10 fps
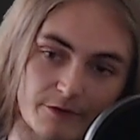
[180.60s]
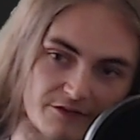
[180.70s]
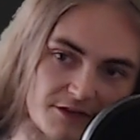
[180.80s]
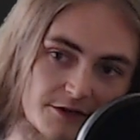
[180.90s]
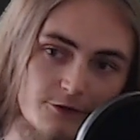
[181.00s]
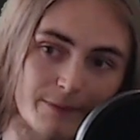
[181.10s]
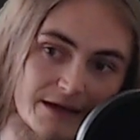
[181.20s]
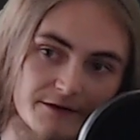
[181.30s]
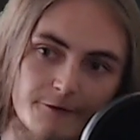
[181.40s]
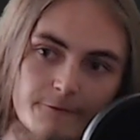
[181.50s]
that you
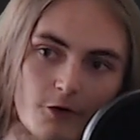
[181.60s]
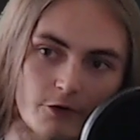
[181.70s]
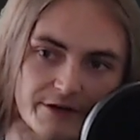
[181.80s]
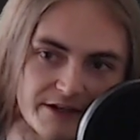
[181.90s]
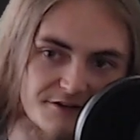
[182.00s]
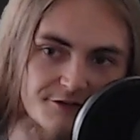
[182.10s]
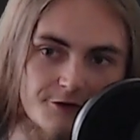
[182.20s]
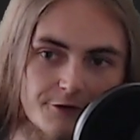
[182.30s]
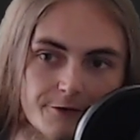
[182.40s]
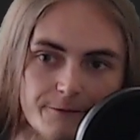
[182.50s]
made. All you need to
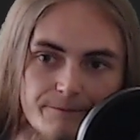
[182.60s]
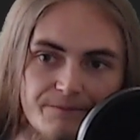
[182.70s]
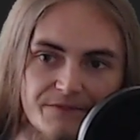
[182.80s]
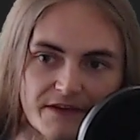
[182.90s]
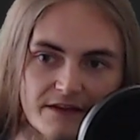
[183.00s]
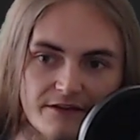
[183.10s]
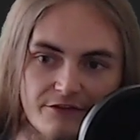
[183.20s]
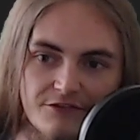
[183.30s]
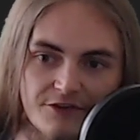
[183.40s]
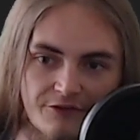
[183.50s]
do is
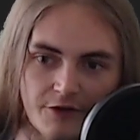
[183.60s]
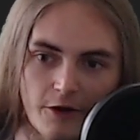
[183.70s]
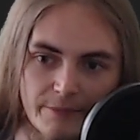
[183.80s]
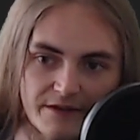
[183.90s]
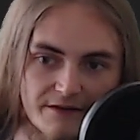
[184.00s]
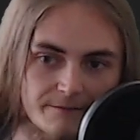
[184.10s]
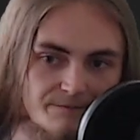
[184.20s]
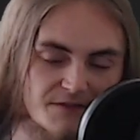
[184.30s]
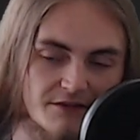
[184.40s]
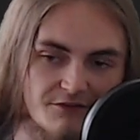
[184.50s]
just copy
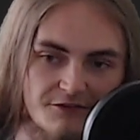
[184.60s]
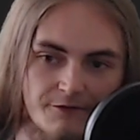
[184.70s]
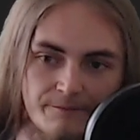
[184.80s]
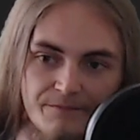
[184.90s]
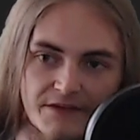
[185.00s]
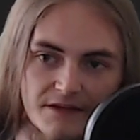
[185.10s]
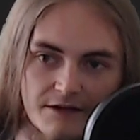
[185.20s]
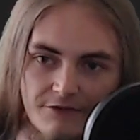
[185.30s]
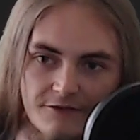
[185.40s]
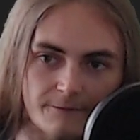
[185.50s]
this
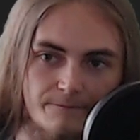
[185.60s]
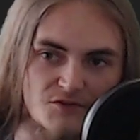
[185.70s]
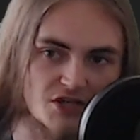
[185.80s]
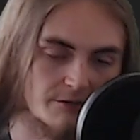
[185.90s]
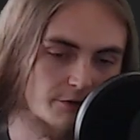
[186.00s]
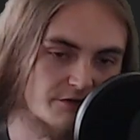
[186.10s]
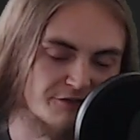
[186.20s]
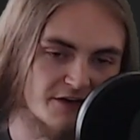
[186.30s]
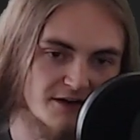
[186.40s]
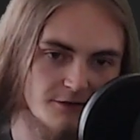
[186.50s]
custom checkpoints
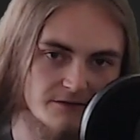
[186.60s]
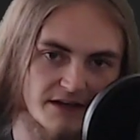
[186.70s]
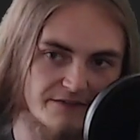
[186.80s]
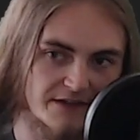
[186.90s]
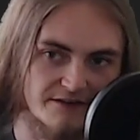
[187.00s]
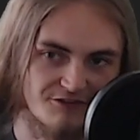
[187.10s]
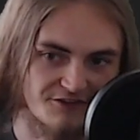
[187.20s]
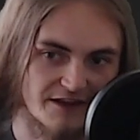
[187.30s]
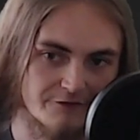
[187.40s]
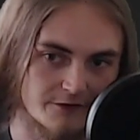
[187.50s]
file and then
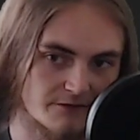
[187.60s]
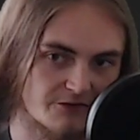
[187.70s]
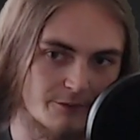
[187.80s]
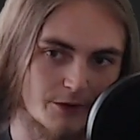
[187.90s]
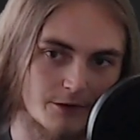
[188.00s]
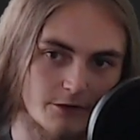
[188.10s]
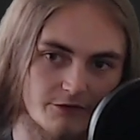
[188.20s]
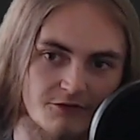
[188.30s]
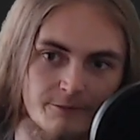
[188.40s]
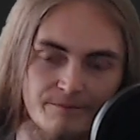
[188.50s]
save it somewhere
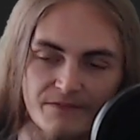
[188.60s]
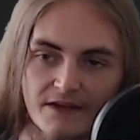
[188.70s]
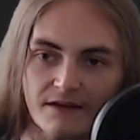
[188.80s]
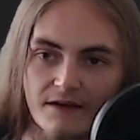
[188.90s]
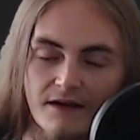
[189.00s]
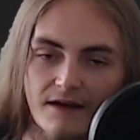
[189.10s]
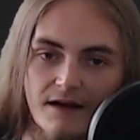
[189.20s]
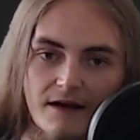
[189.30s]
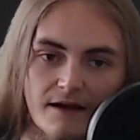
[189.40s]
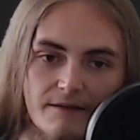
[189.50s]
else.
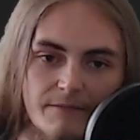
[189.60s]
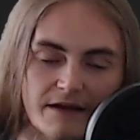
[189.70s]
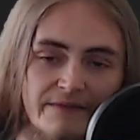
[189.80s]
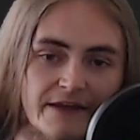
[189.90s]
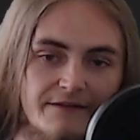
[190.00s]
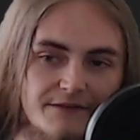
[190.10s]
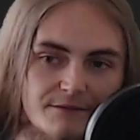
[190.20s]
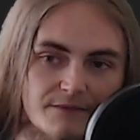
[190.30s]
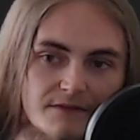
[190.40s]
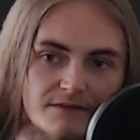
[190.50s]
And then
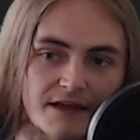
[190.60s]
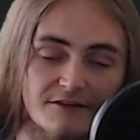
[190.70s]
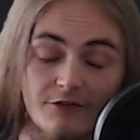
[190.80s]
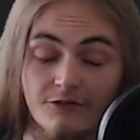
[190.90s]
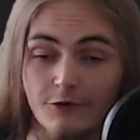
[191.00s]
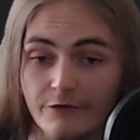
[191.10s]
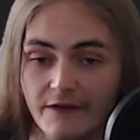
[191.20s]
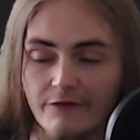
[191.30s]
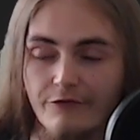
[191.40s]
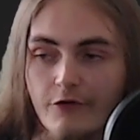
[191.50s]
that does two
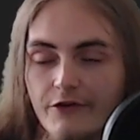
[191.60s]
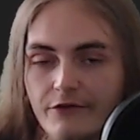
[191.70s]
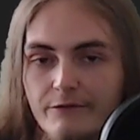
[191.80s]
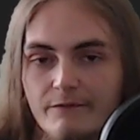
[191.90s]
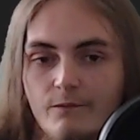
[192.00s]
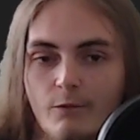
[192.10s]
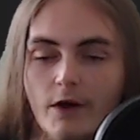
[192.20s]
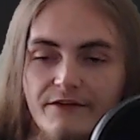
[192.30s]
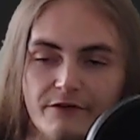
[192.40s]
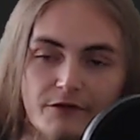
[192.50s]
things for you.
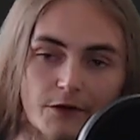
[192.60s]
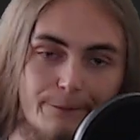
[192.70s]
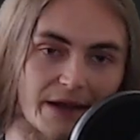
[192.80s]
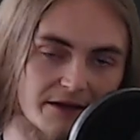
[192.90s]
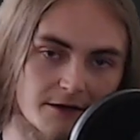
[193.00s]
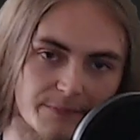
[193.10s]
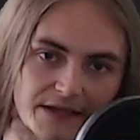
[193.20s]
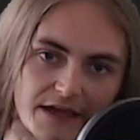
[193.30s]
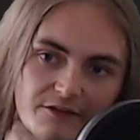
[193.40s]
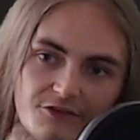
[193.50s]
One, you've got a backup in
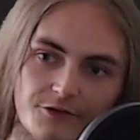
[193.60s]
case